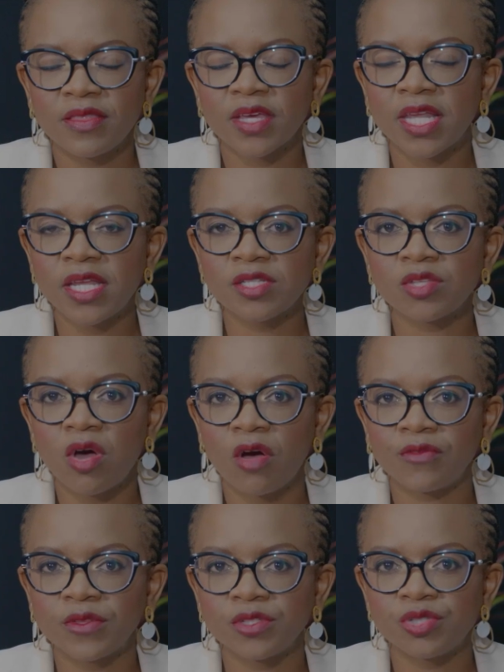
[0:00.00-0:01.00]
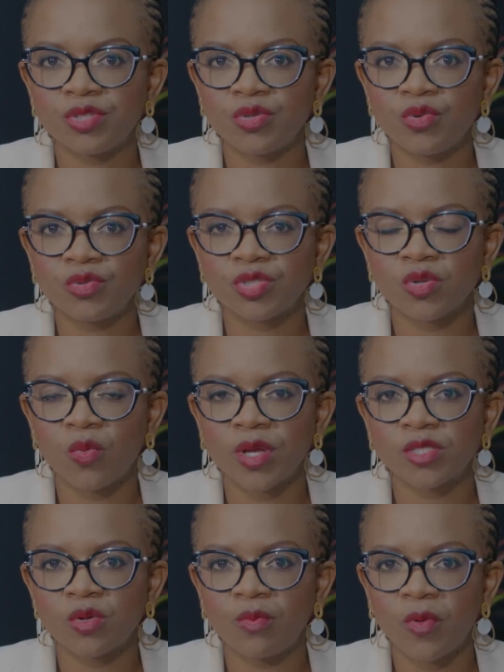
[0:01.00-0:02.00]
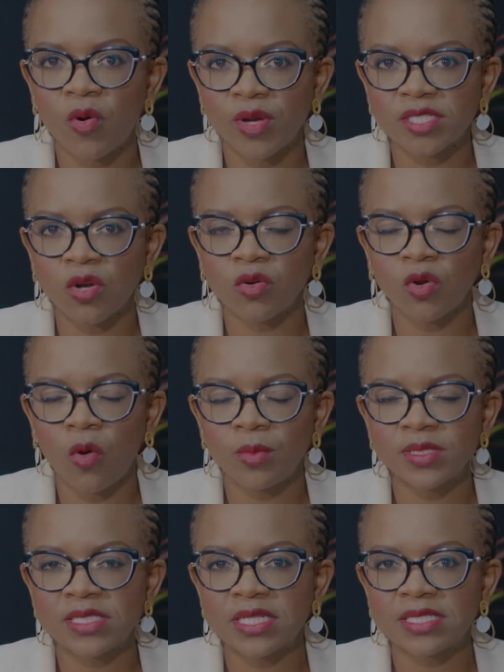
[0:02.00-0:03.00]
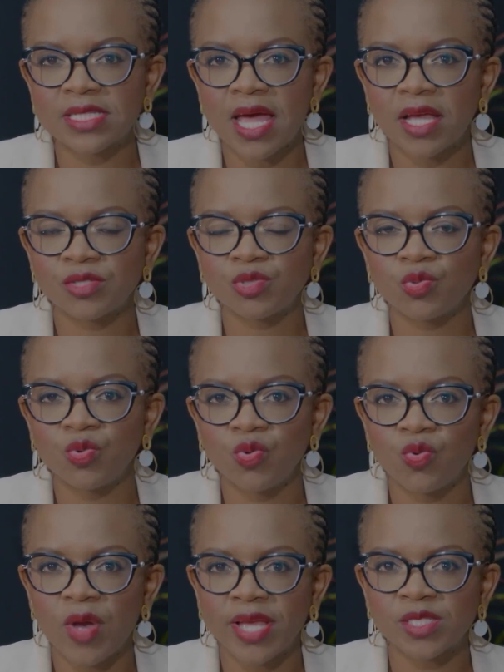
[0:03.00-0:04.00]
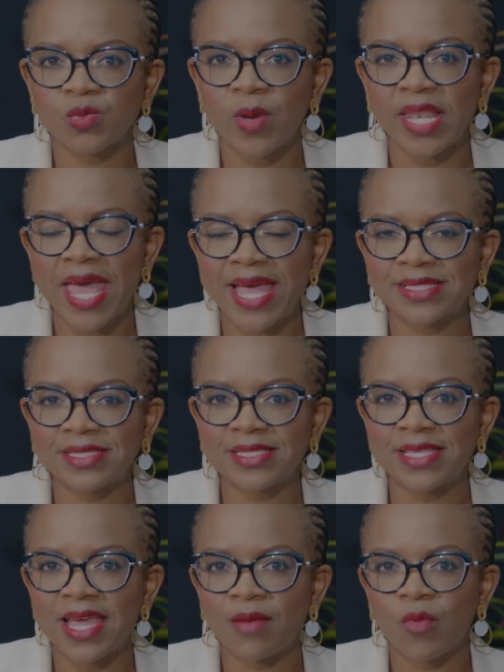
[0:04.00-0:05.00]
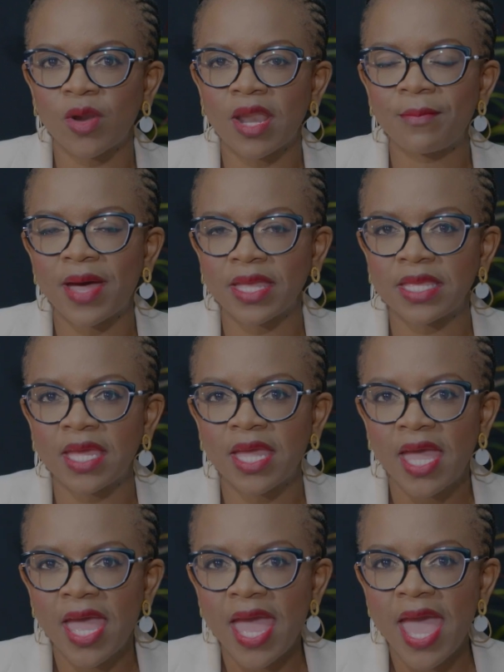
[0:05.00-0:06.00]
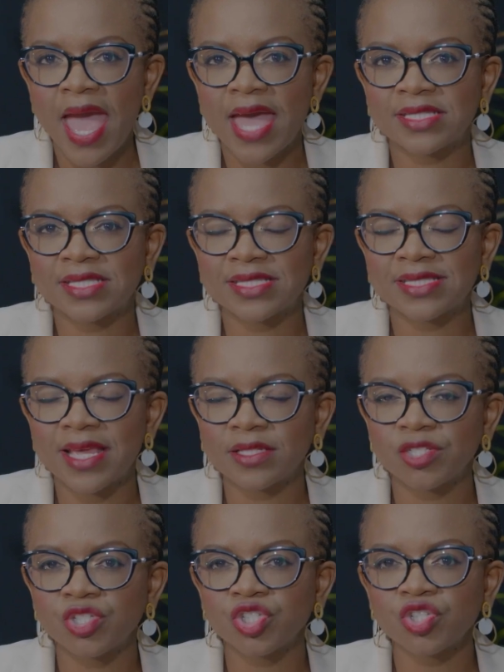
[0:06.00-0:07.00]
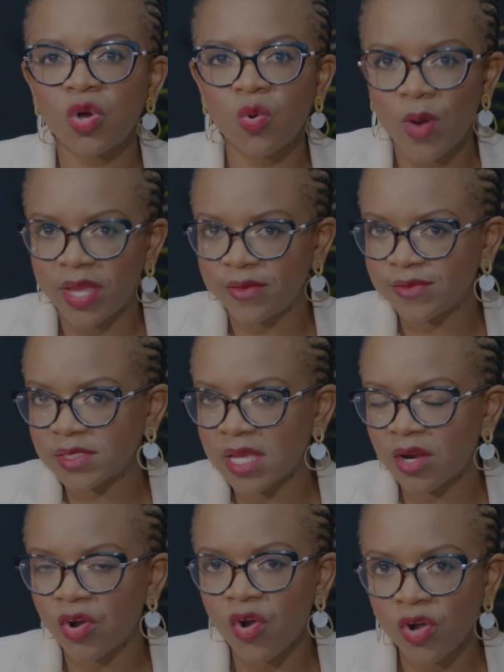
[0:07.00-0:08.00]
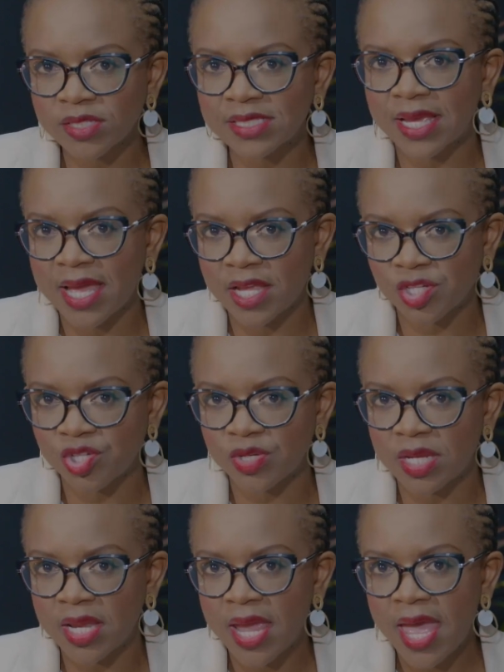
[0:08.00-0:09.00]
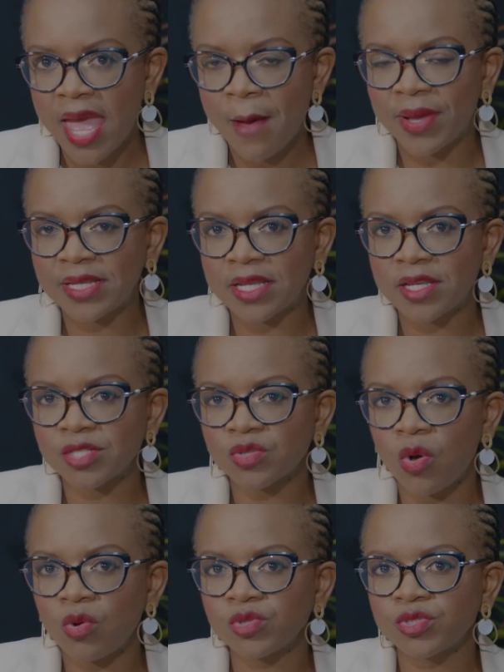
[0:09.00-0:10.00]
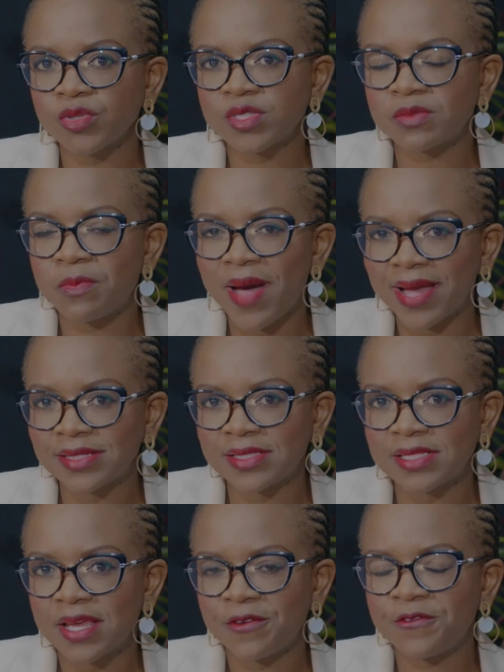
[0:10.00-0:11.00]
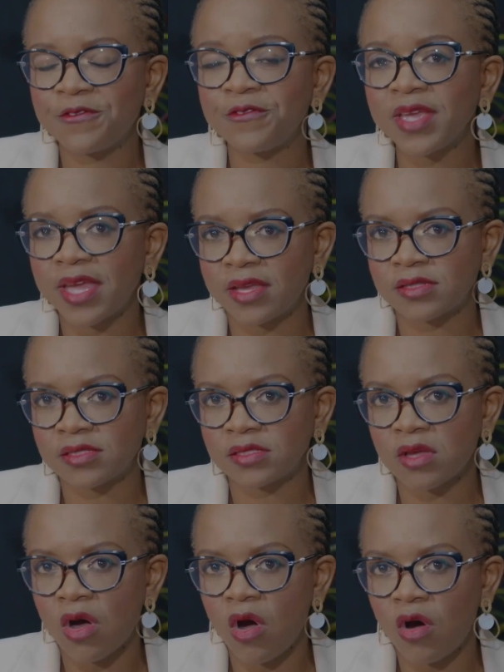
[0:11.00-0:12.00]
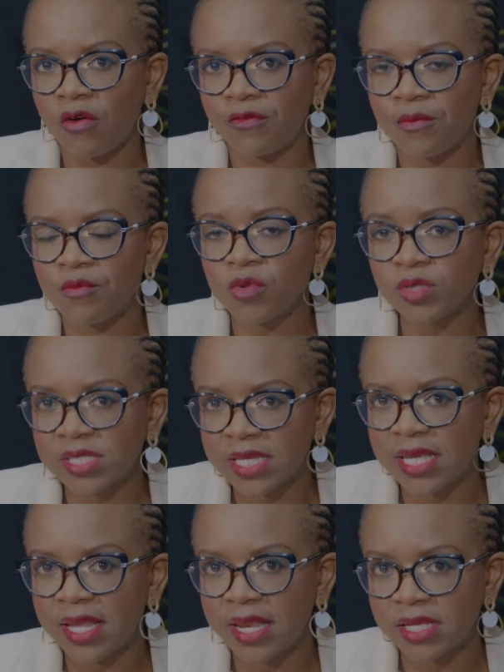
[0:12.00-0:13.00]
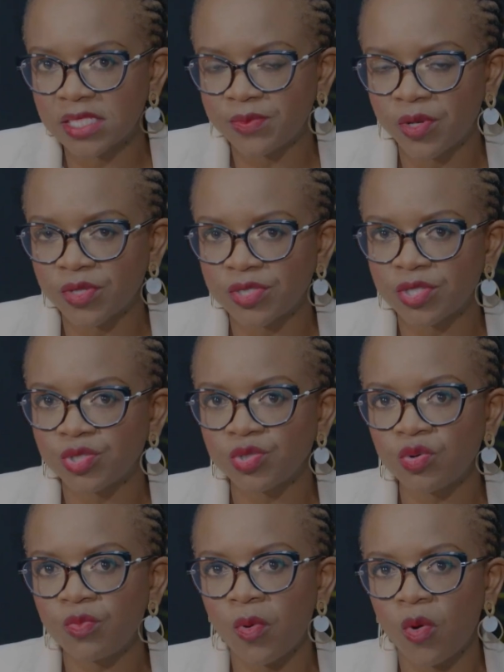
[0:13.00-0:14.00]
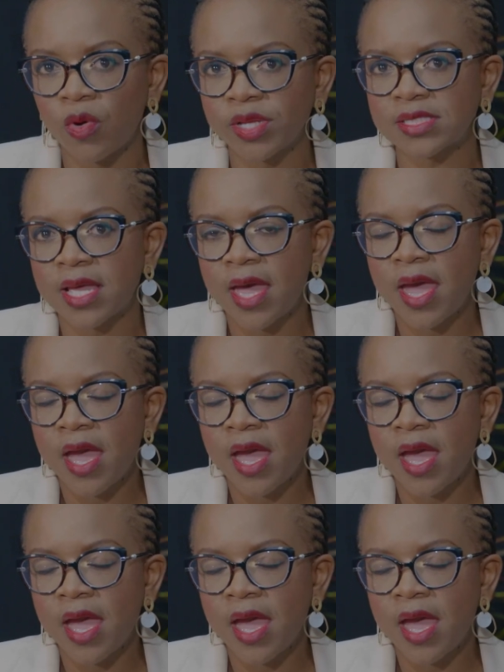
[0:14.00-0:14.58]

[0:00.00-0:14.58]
The killings of the two Soweto boys, Nqobizitha Zulu as well as Tiamo Rabanye, has sent shockwaves across the country. But it has also sparked fears of Muti killings because the two boys,